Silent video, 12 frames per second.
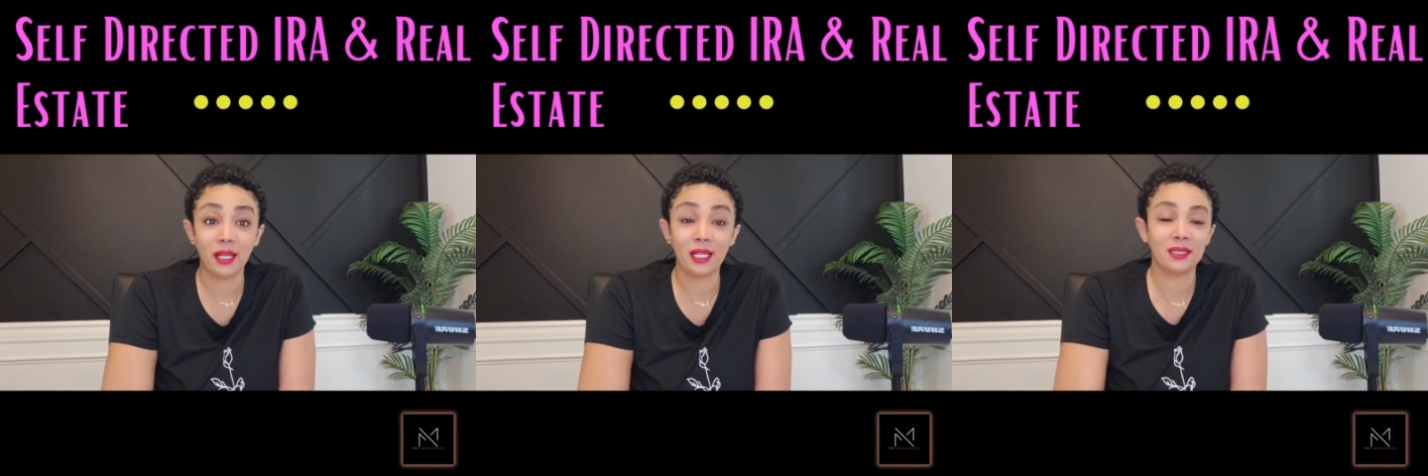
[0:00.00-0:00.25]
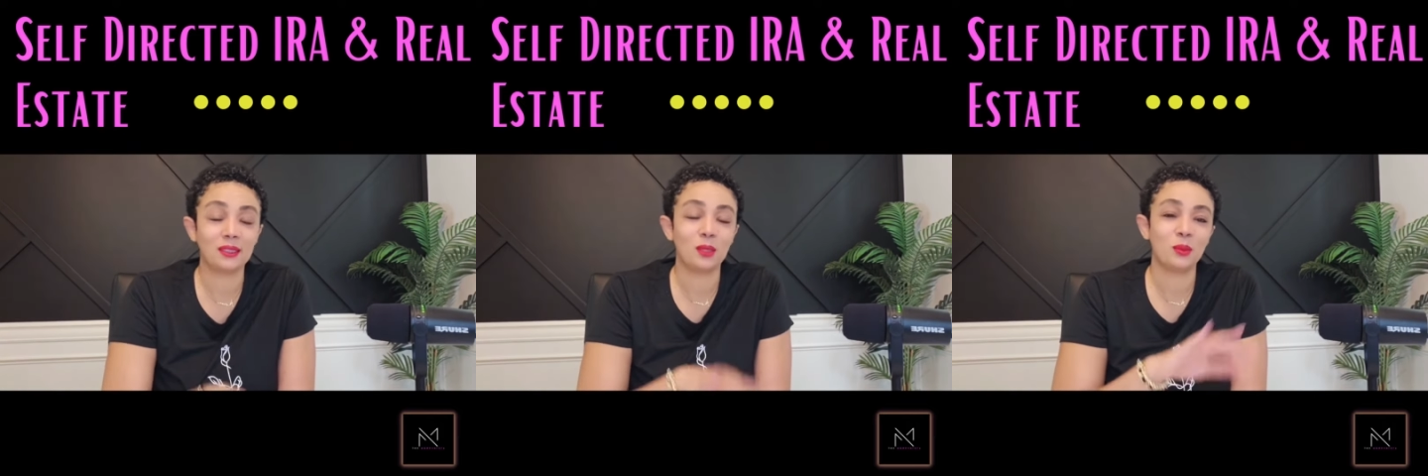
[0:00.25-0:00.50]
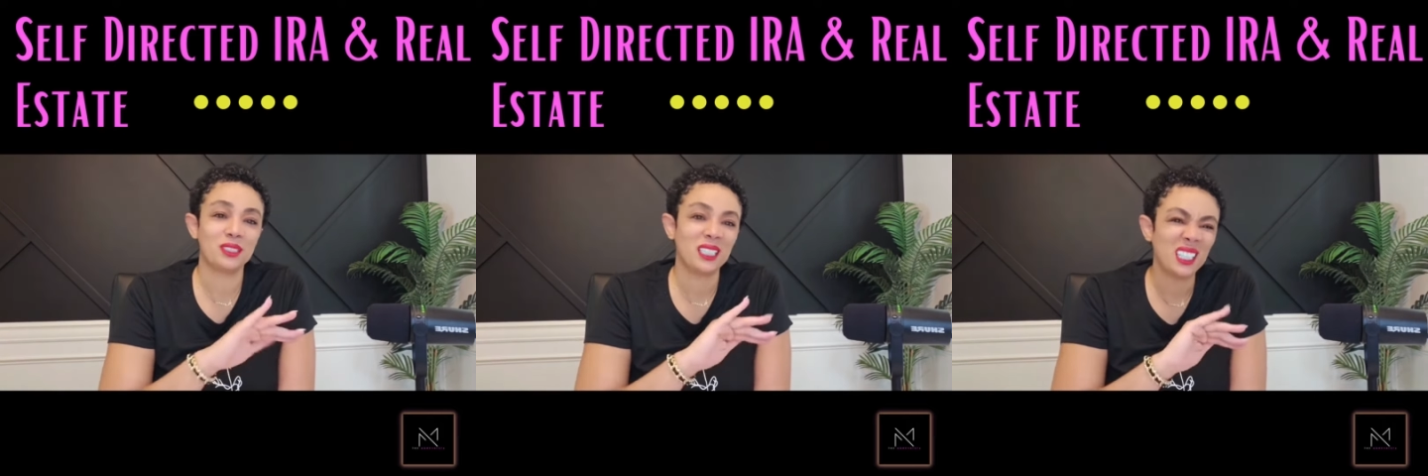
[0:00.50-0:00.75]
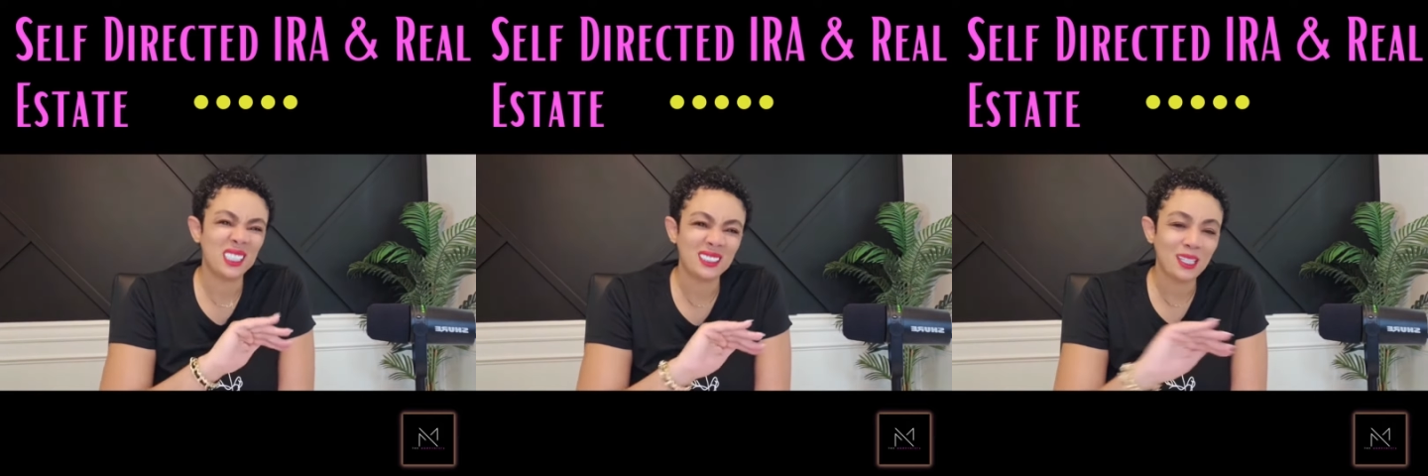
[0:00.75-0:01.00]
It is almost
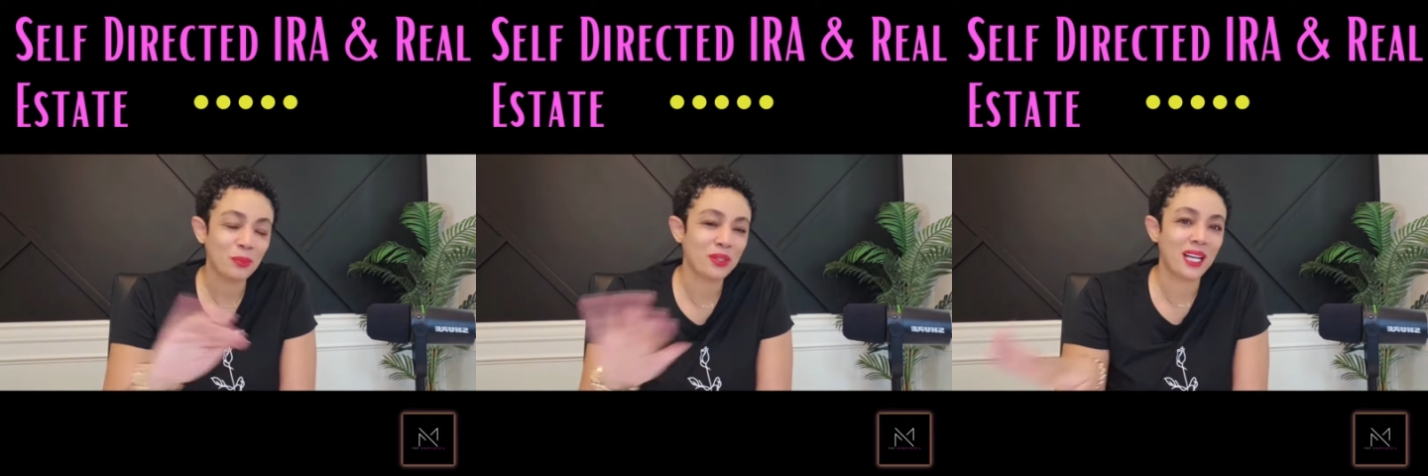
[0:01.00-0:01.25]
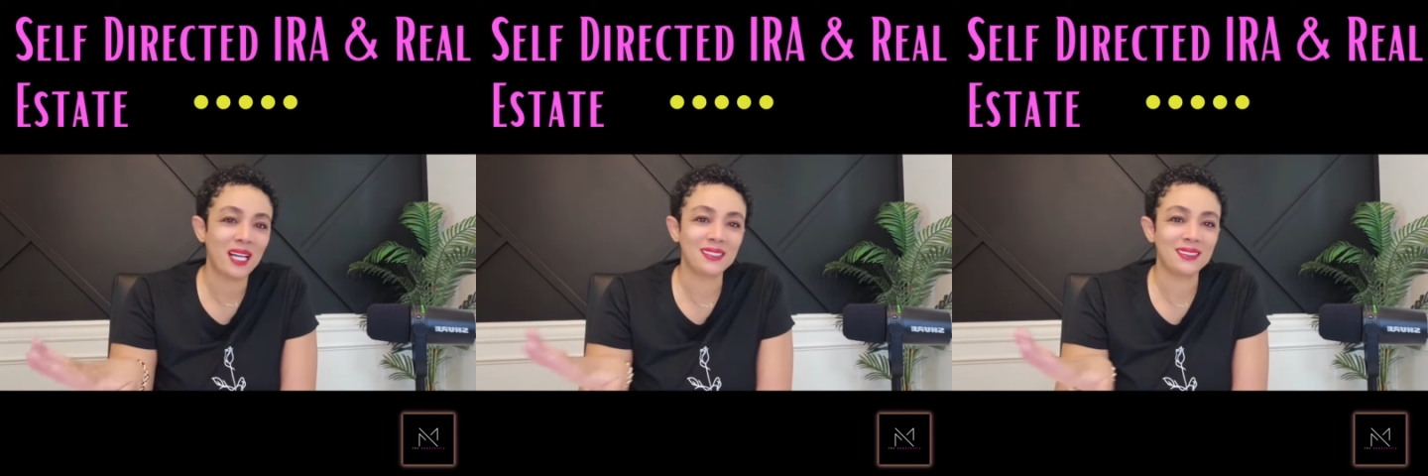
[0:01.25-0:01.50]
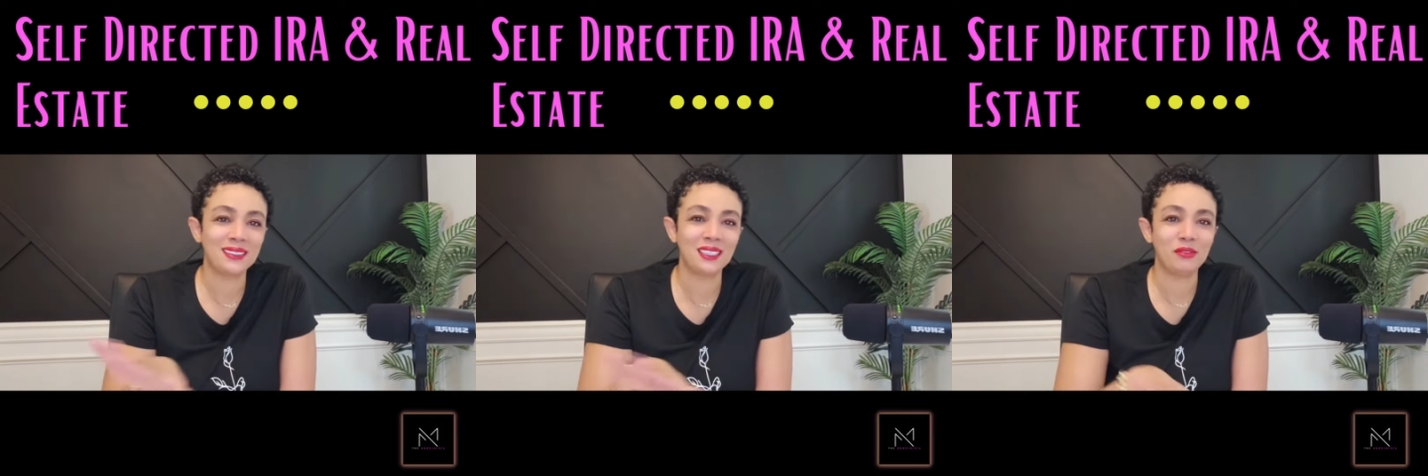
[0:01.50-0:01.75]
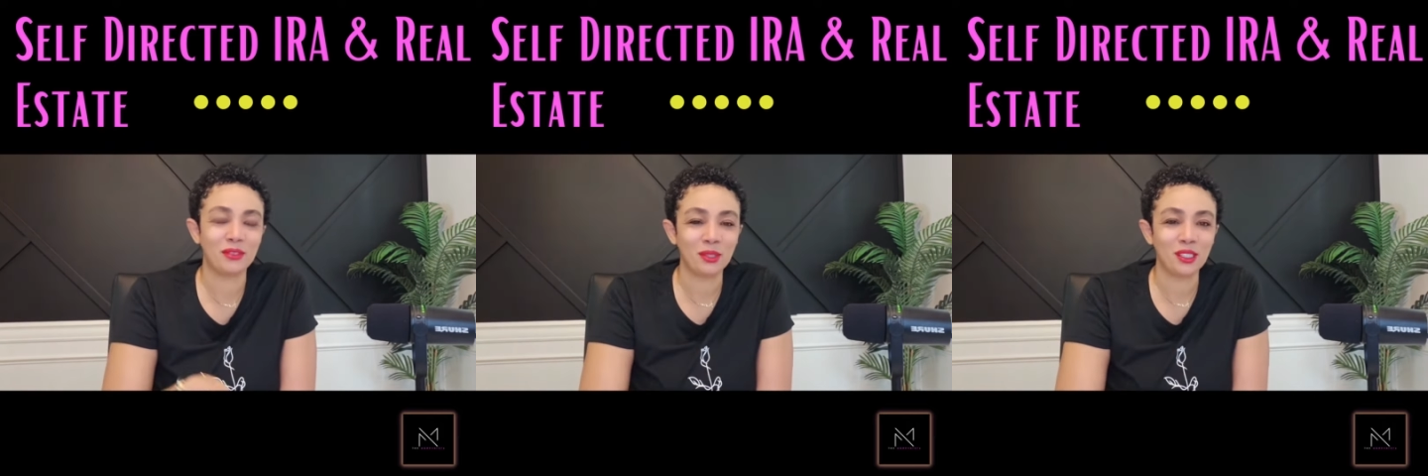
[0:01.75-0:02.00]
like a separate entity
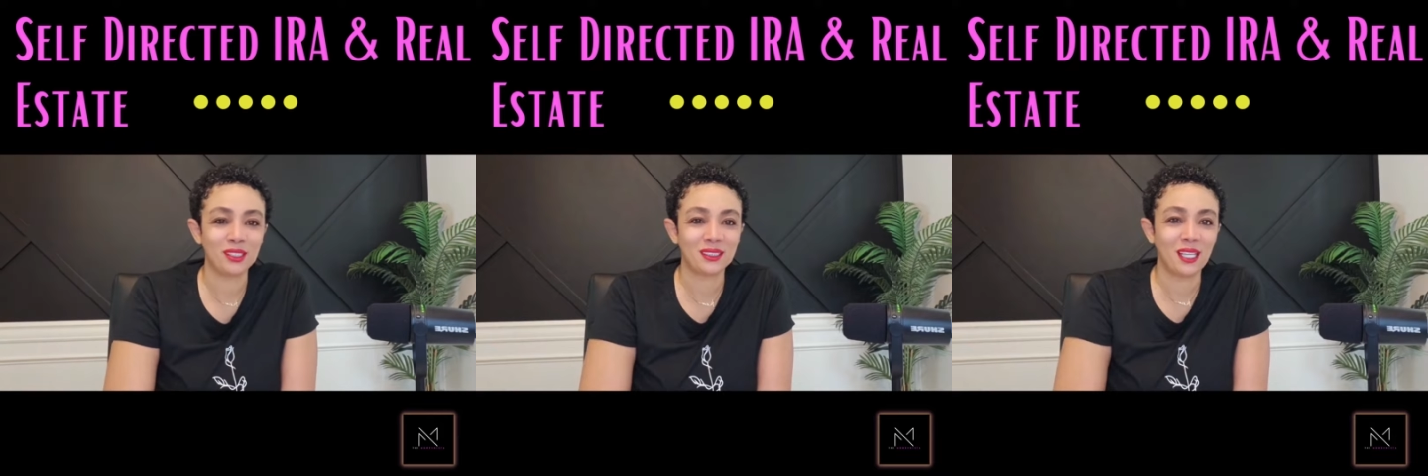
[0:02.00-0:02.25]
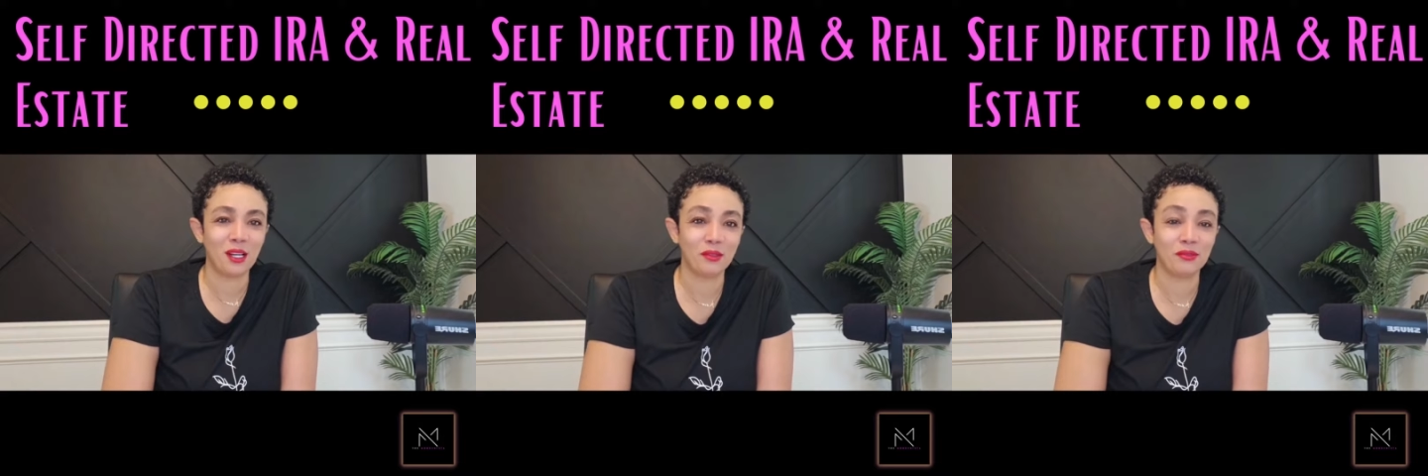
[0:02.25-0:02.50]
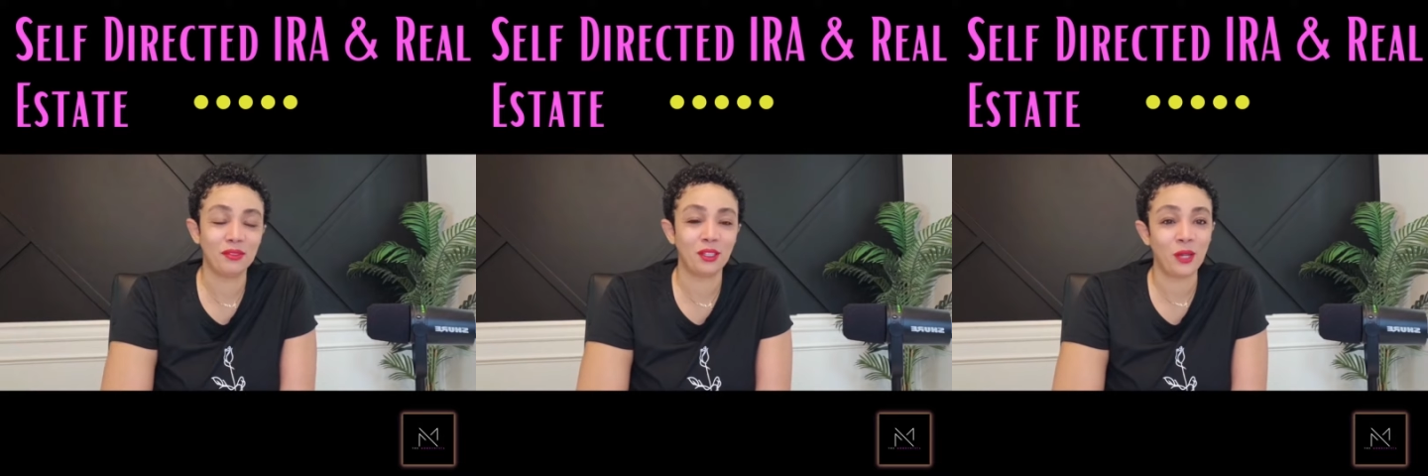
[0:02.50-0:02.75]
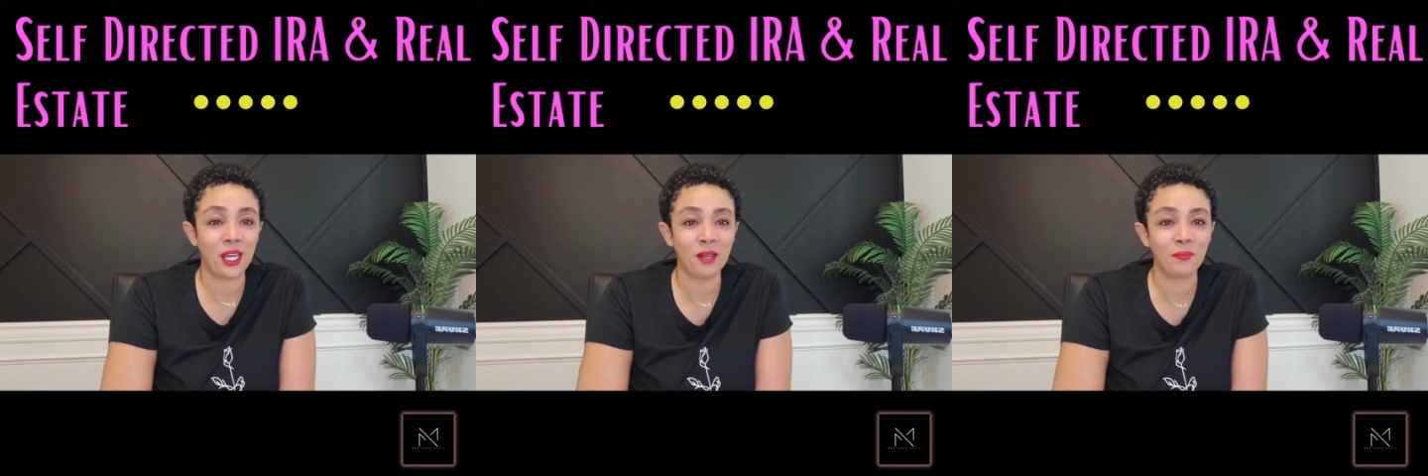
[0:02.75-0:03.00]
from yourself,
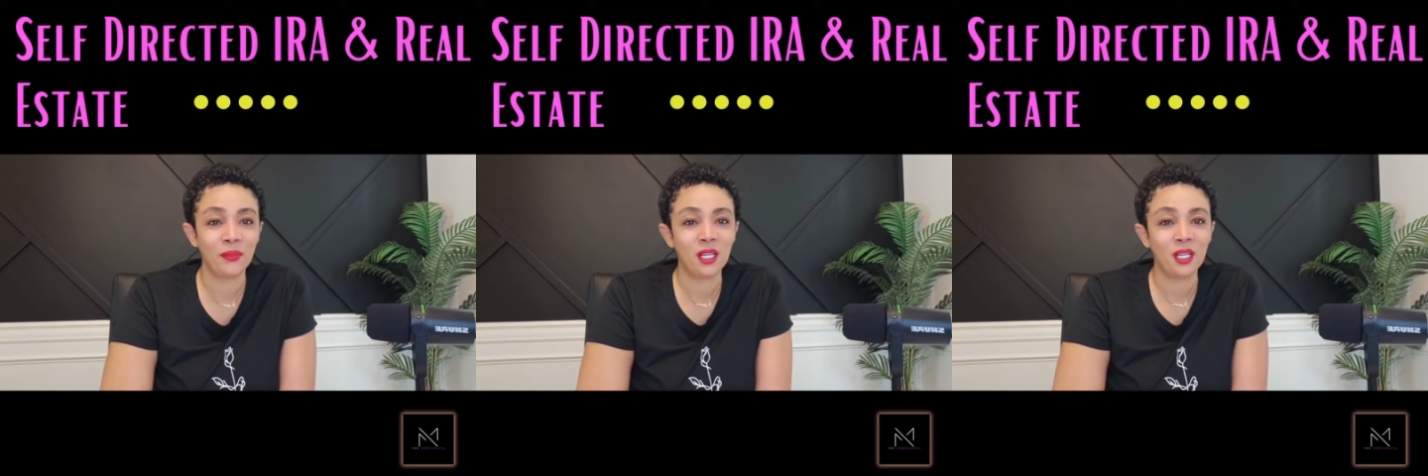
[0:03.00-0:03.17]
okay?